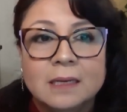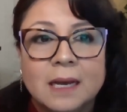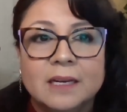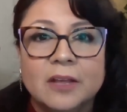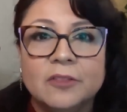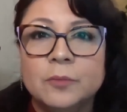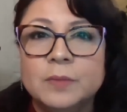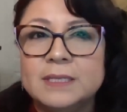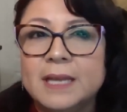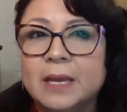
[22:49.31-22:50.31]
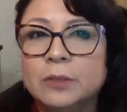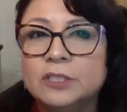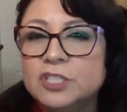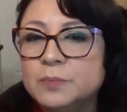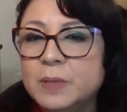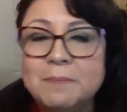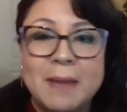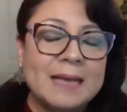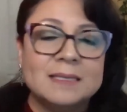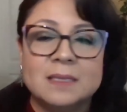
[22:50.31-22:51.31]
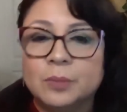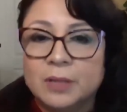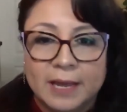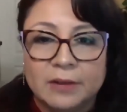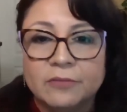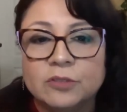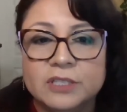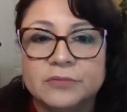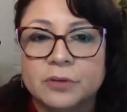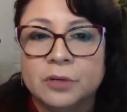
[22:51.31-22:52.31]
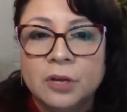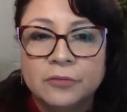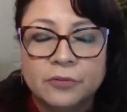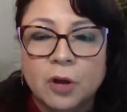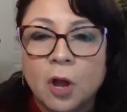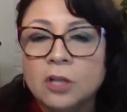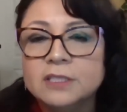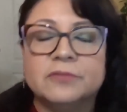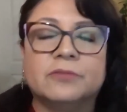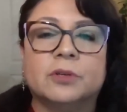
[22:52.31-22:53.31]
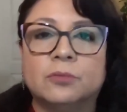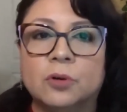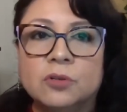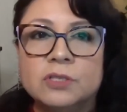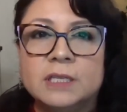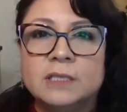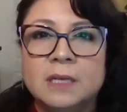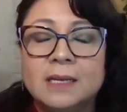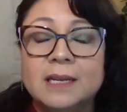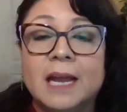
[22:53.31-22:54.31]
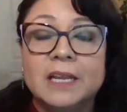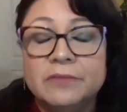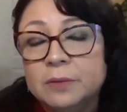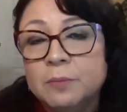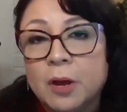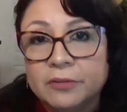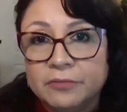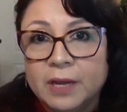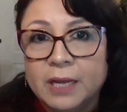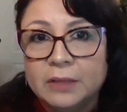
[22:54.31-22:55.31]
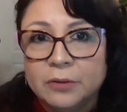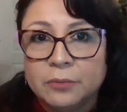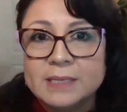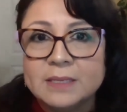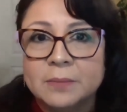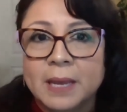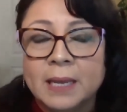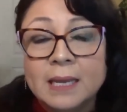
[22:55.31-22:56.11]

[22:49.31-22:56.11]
Another mistake would just be mass applying for all different roles and not even modifying their resume.